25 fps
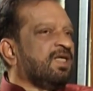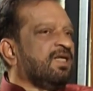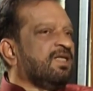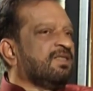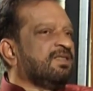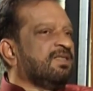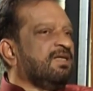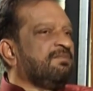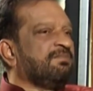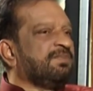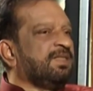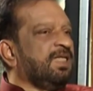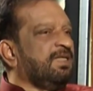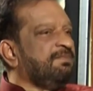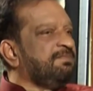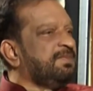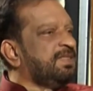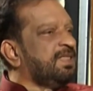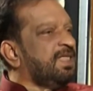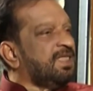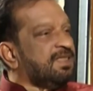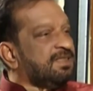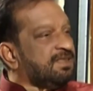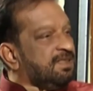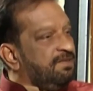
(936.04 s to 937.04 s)
Sometimes
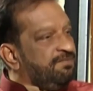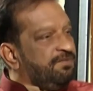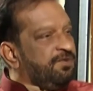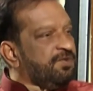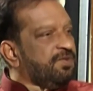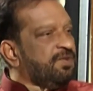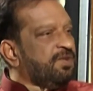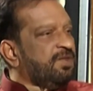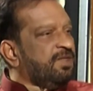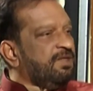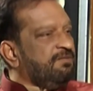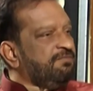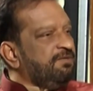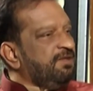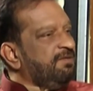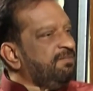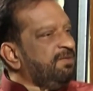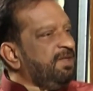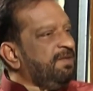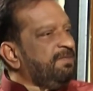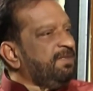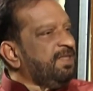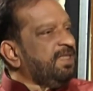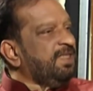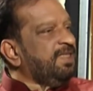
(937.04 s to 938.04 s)
it's a photographic
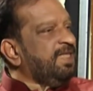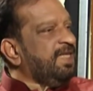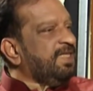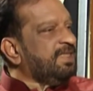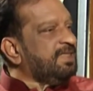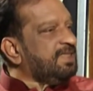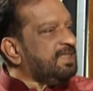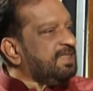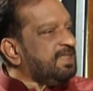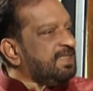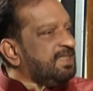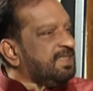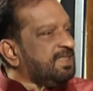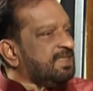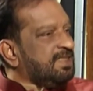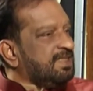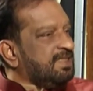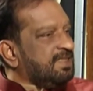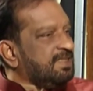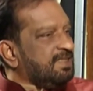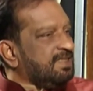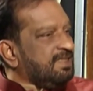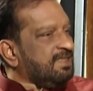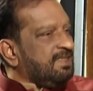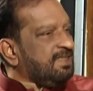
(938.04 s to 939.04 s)
memory that's
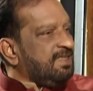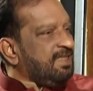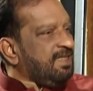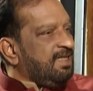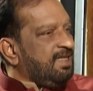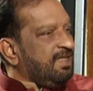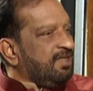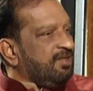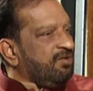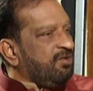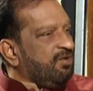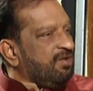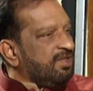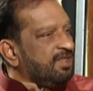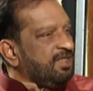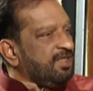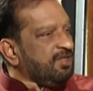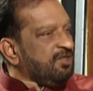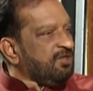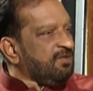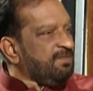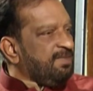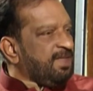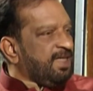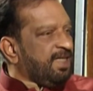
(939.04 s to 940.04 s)
got
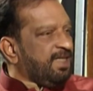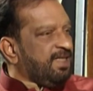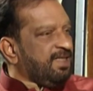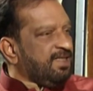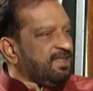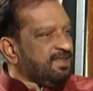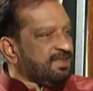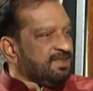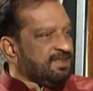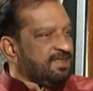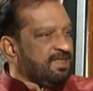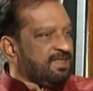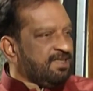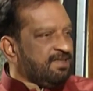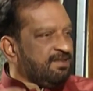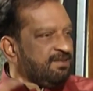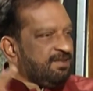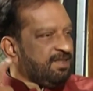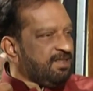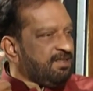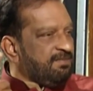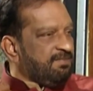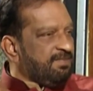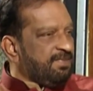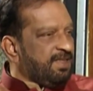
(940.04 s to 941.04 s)
into my
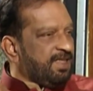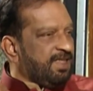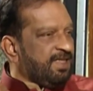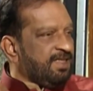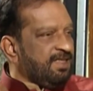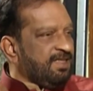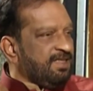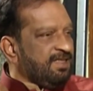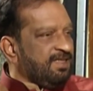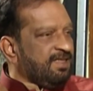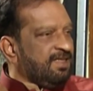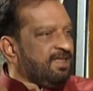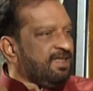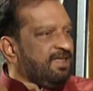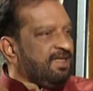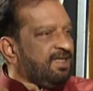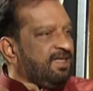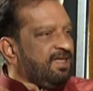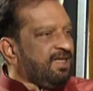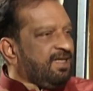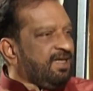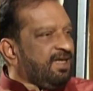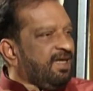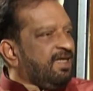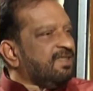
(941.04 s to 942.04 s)
inner mind
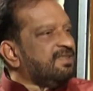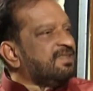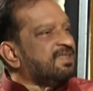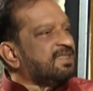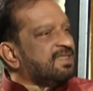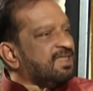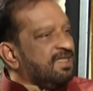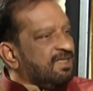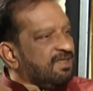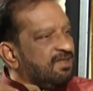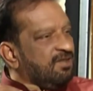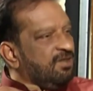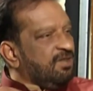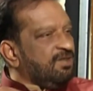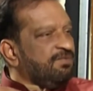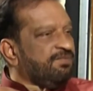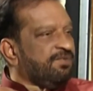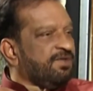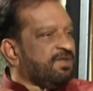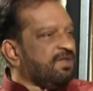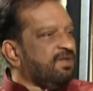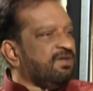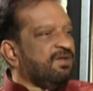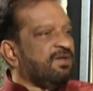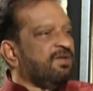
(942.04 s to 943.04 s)
and stuck on
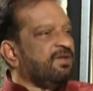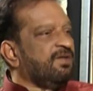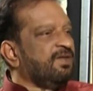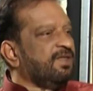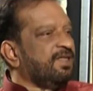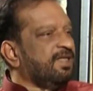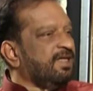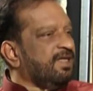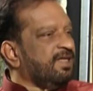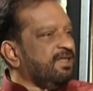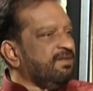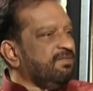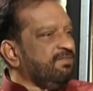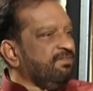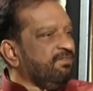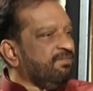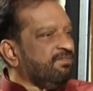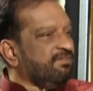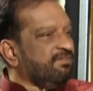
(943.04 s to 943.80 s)
for a long time.